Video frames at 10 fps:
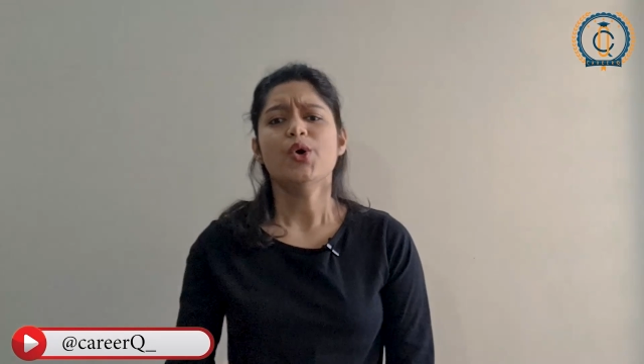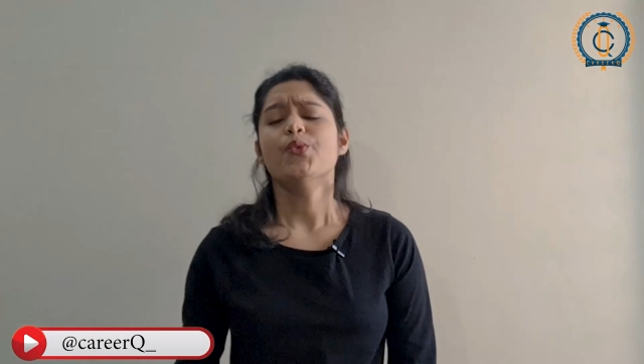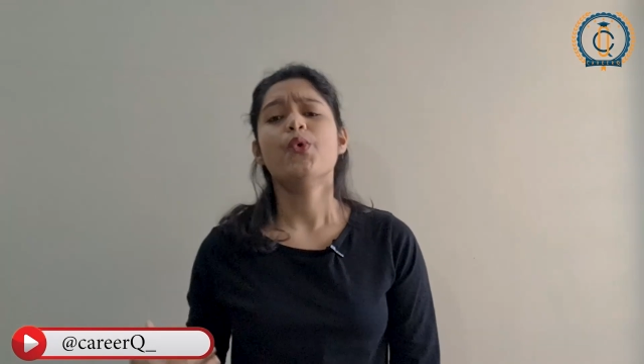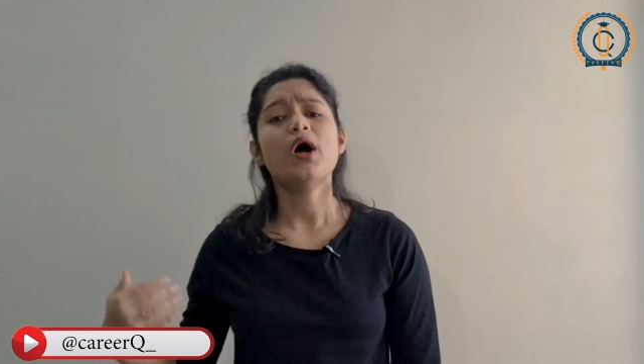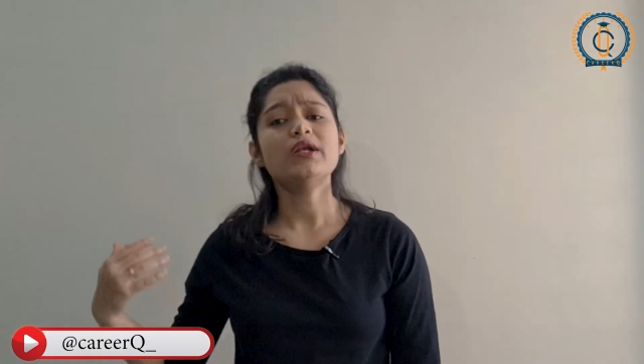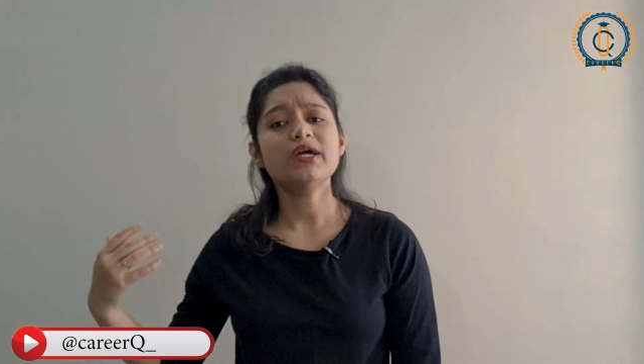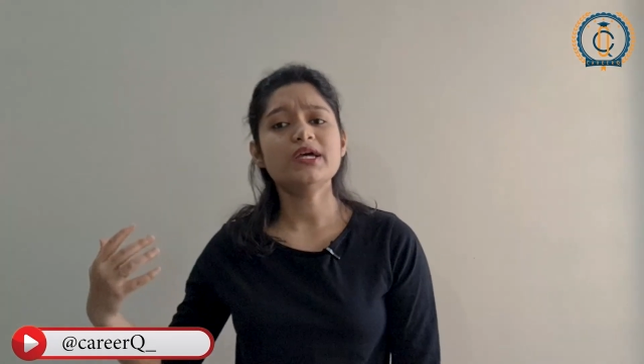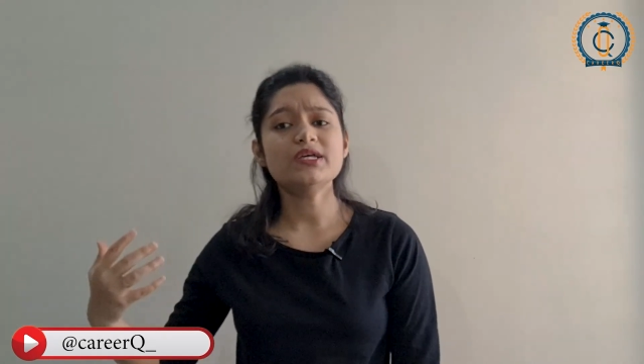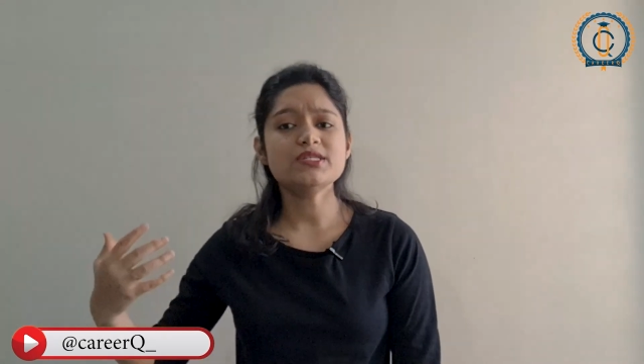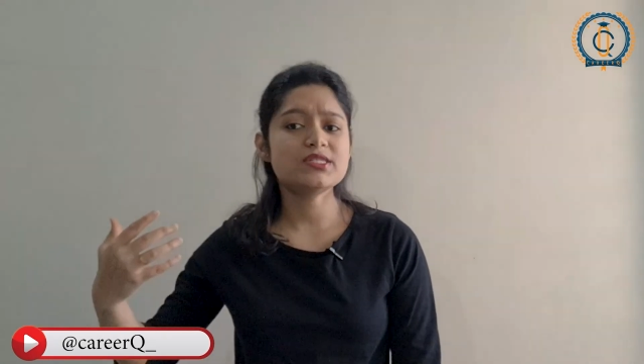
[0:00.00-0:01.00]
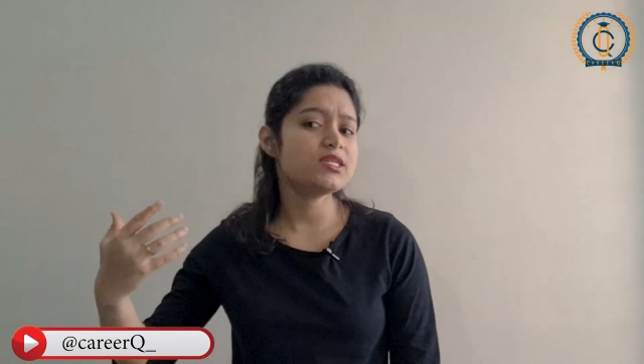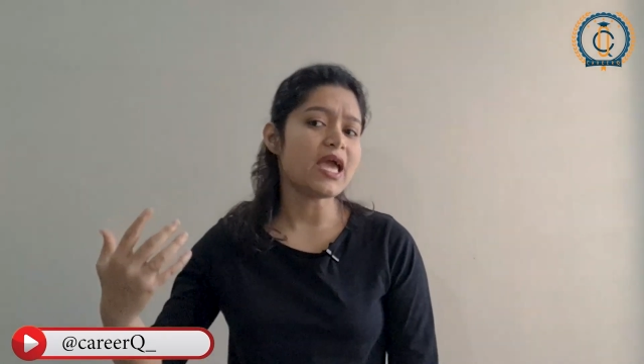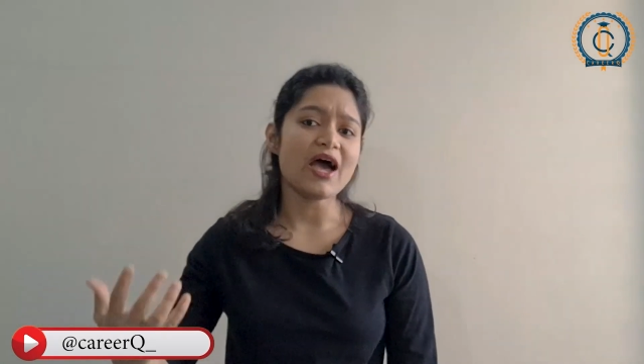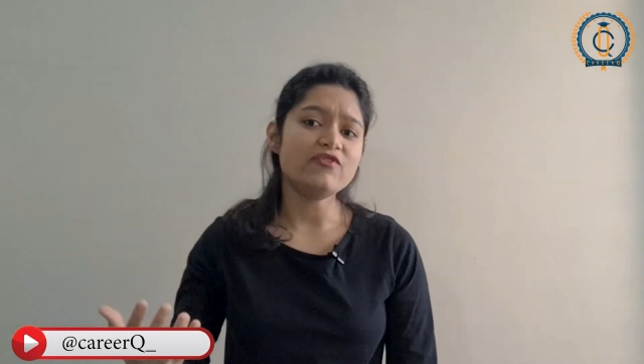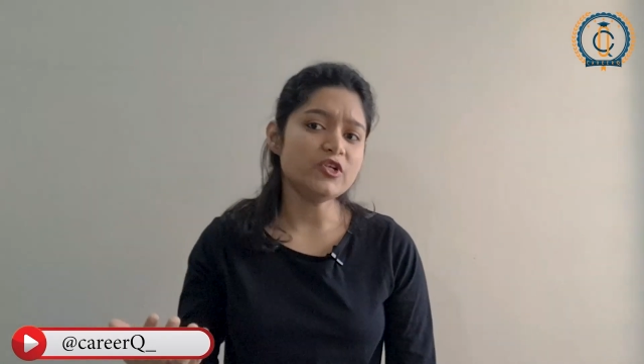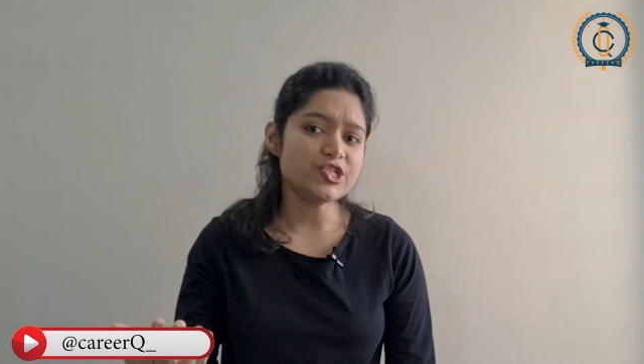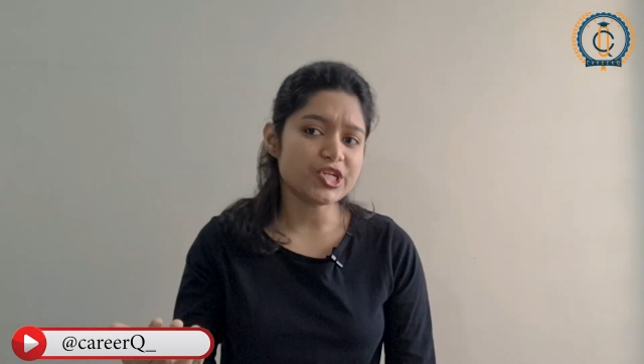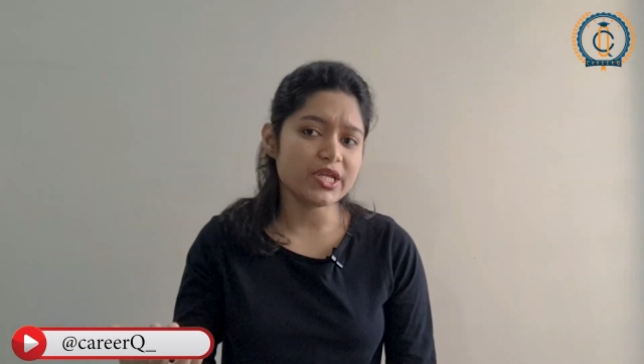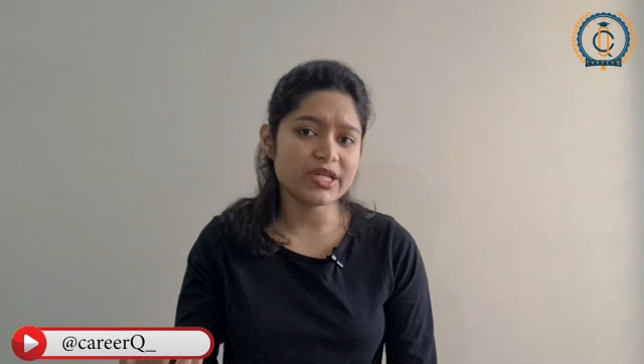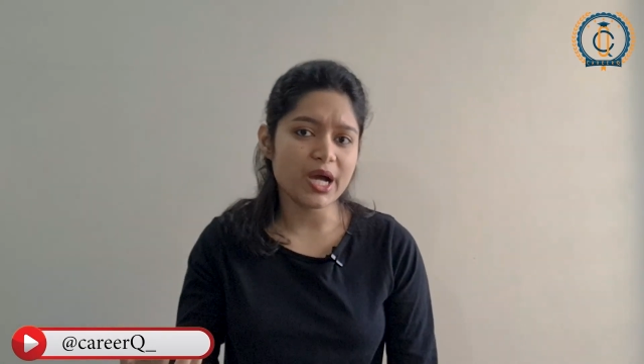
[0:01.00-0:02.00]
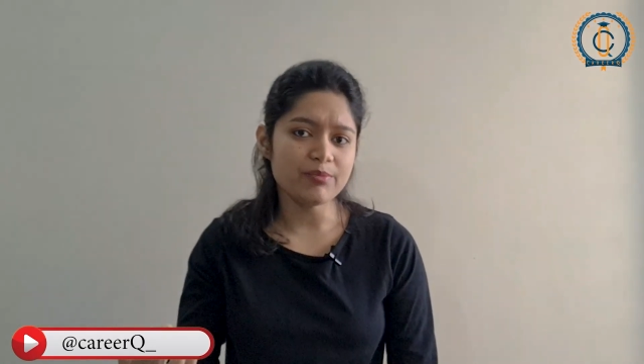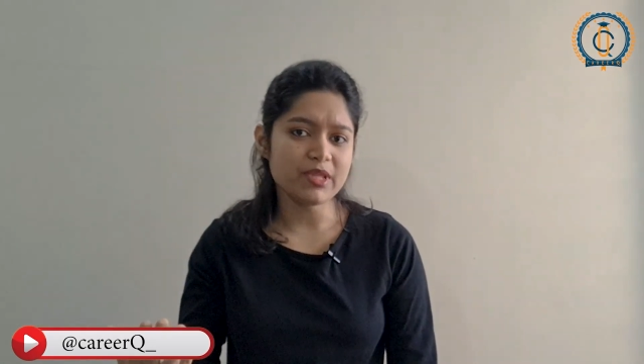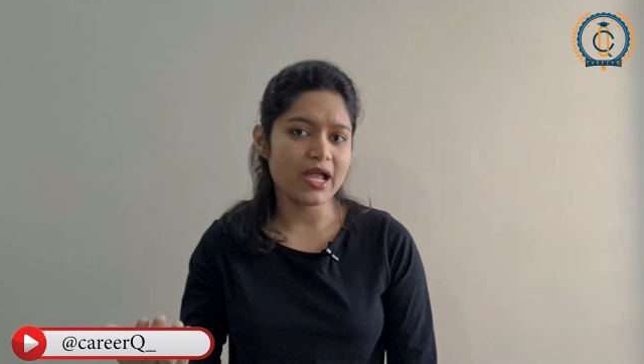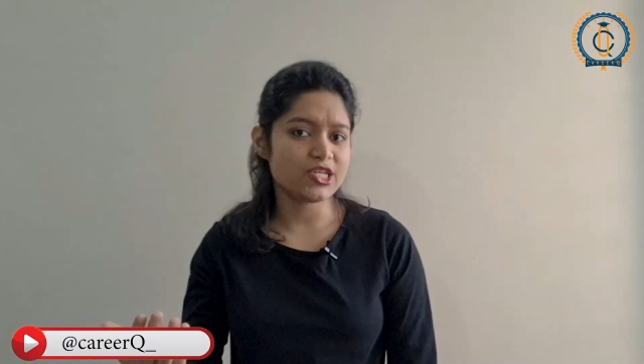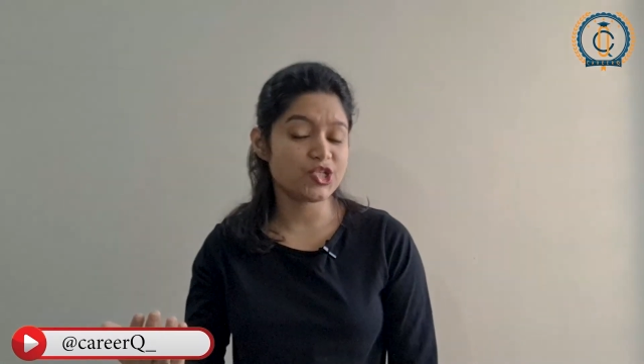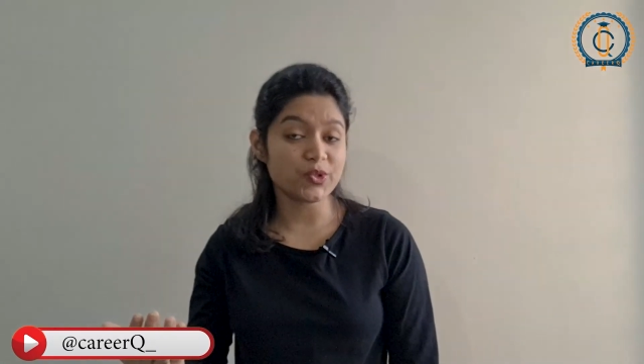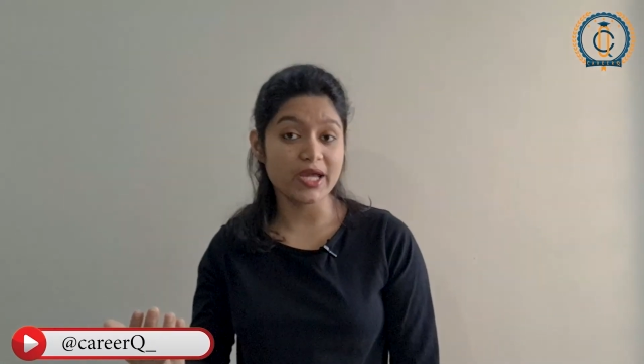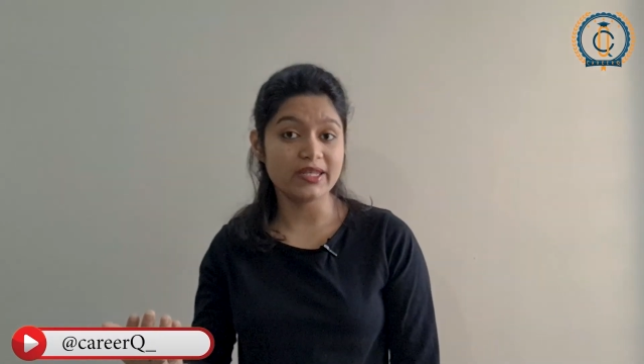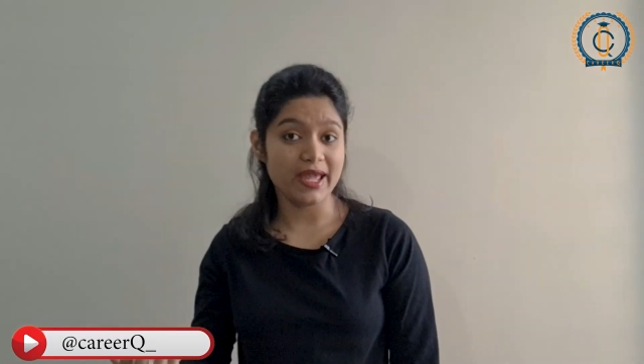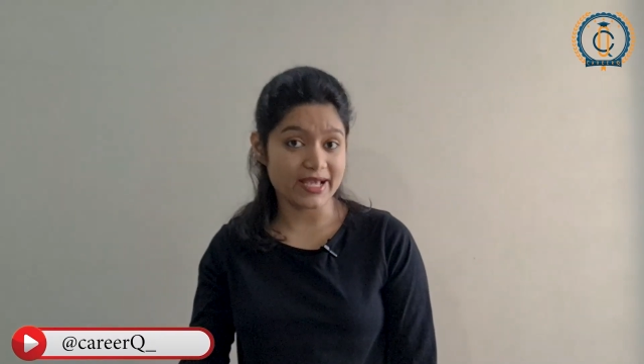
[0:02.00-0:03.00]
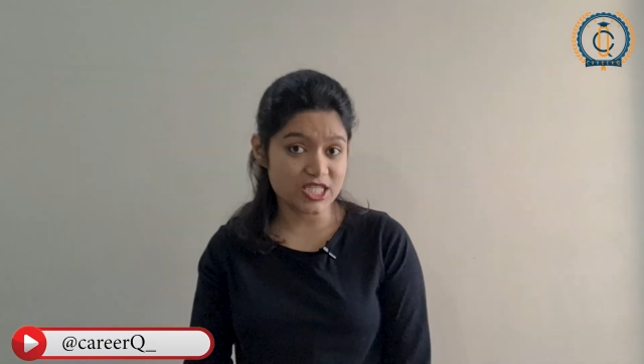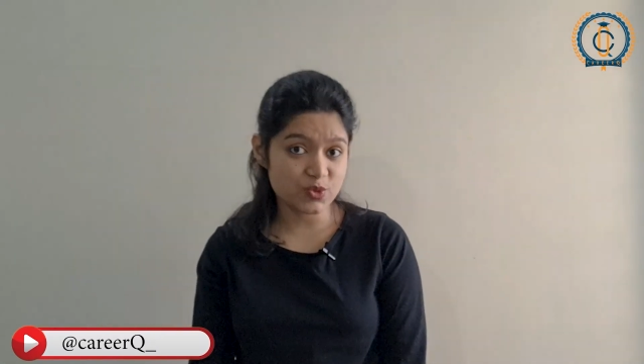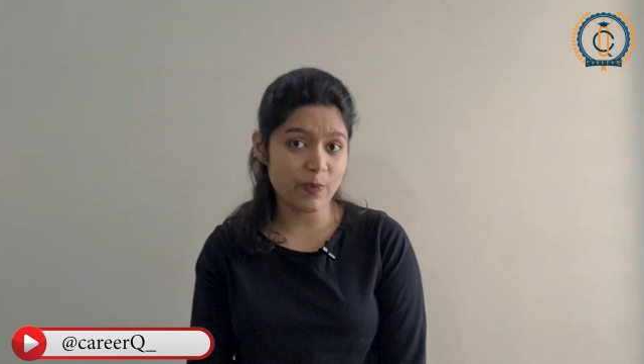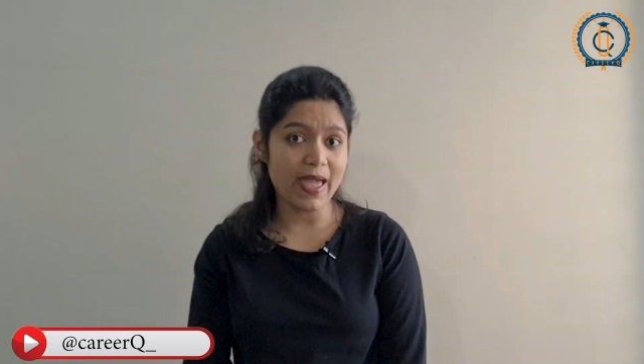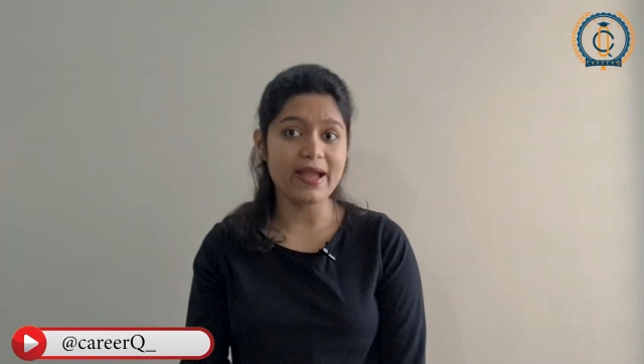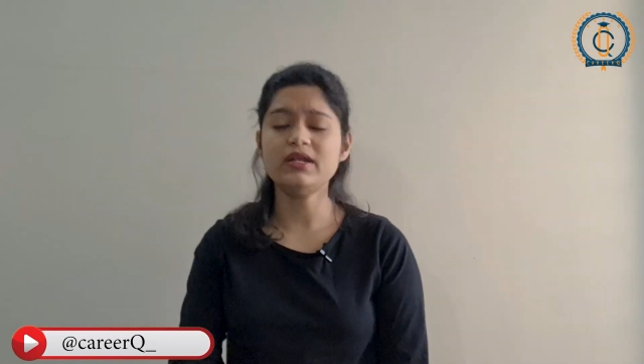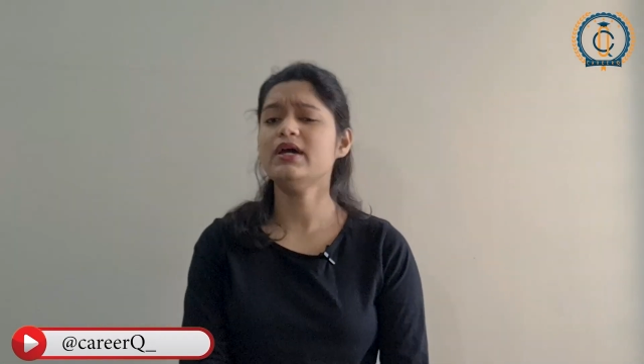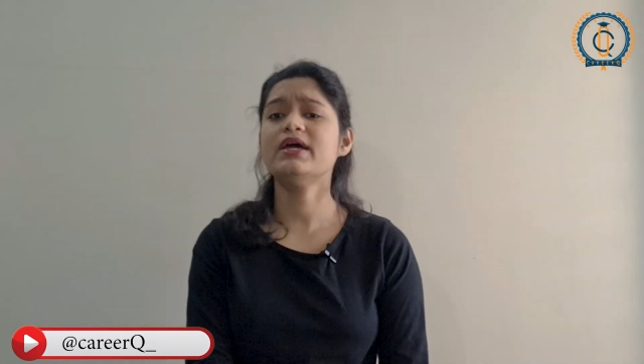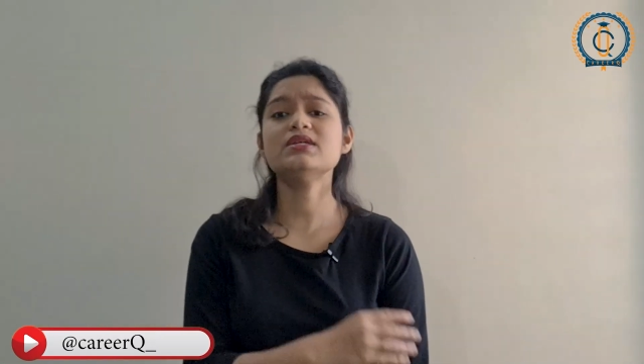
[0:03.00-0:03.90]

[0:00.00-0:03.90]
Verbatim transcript: what is the average income that you can expect